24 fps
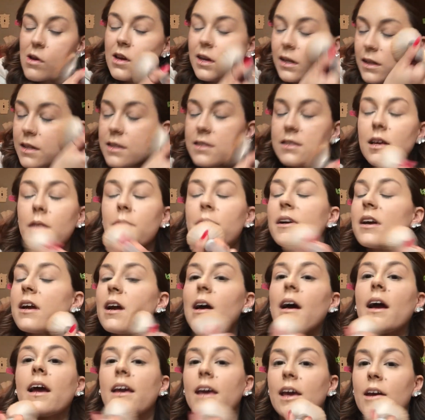In the summer
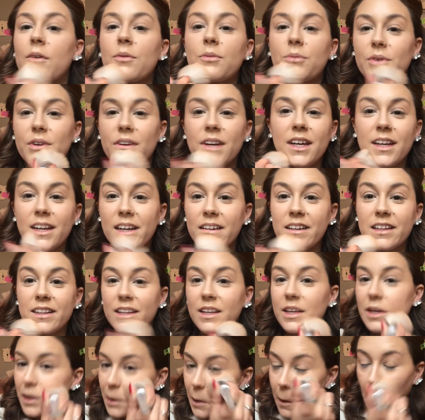I get
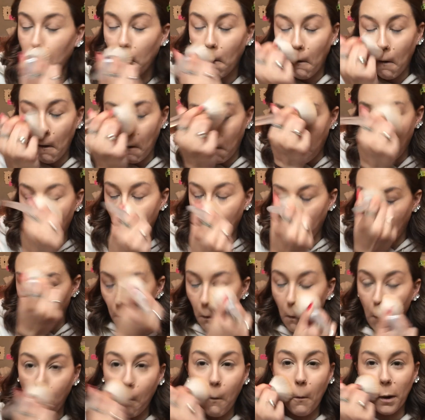really
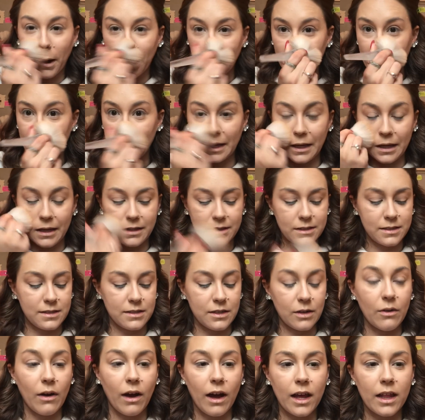oily,
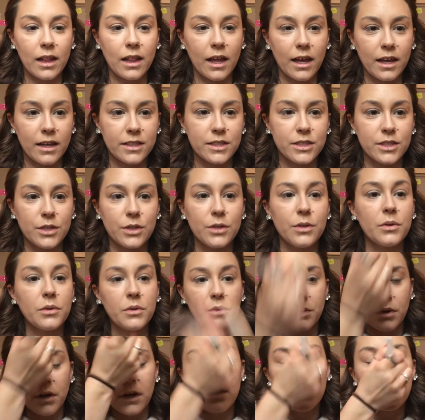so I like
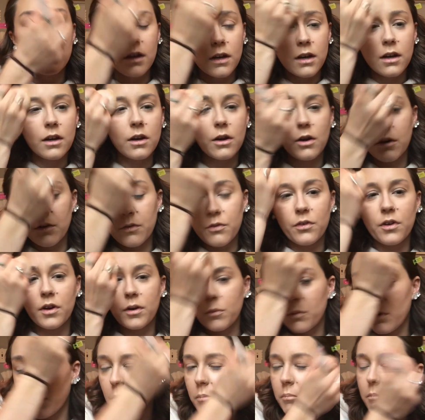to go for a
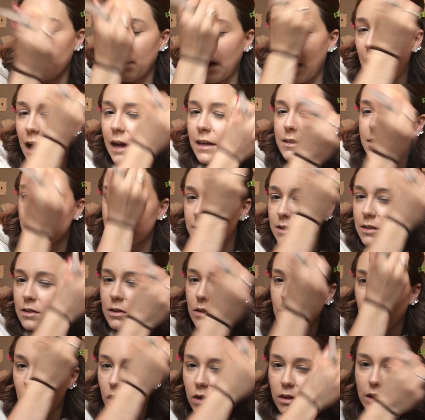more matte,
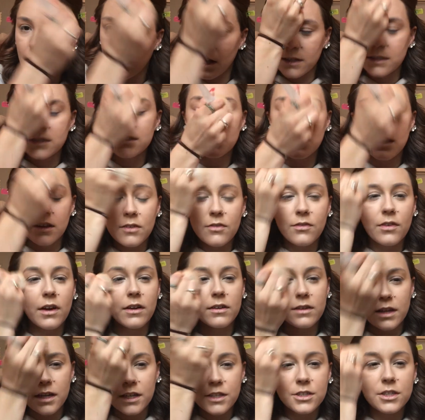long-lasting
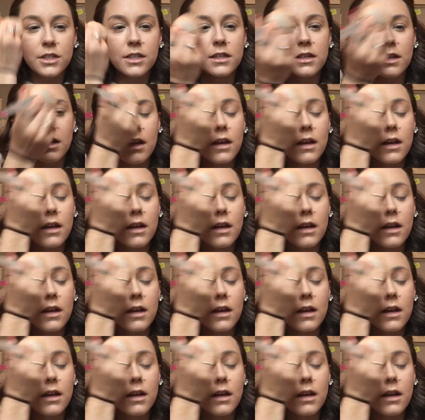foundation,